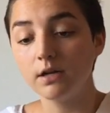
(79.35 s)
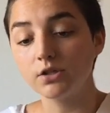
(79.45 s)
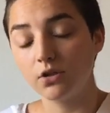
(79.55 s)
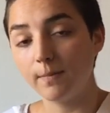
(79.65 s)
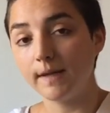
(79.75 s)

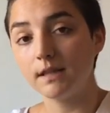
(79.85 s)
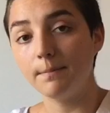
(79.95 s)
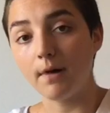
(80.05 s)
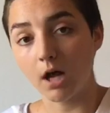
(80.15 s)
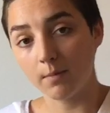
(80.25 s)
so they'll be at the
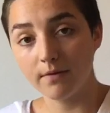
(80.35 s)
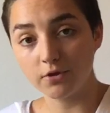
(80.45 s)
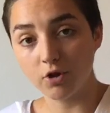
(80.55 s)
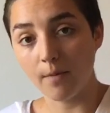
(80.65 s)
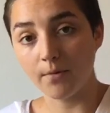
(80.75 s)
bottom of
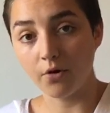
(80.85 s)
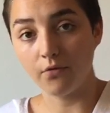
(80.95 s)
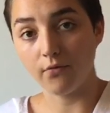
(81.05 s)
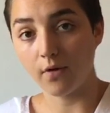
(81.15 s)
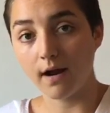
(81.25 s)
a tropical
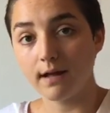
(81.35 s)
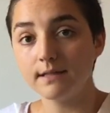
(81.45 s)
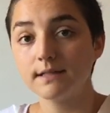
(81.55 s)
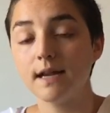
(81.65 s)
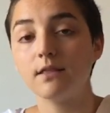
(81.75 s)

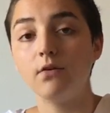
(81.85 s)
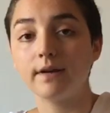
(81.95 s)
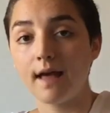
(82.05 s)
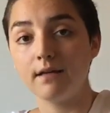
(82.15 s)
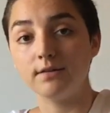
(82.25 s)
forest and they'll
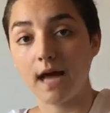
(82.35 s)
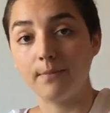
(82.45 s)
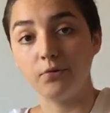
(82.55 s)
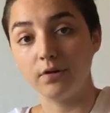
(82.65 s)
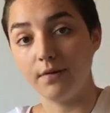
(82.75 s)
get
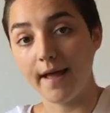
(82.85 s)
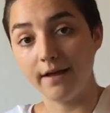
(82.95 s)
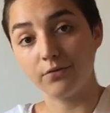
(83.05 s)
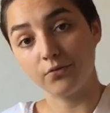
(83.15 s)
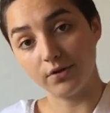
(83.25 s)
dappled
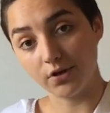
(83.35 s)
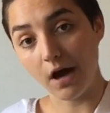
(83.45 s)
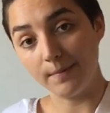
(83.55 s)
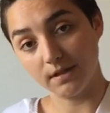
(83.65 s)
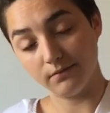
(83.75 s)
light through the
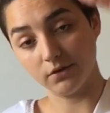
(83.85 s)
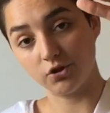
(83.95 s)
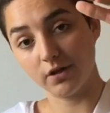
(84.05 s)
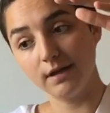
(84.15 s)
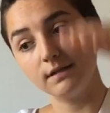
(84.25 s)
tops of the
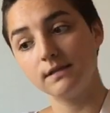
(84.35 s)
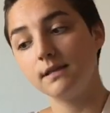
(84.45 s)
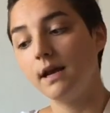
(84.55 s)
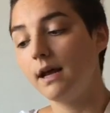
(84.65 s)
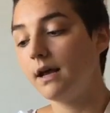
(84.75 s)
trees.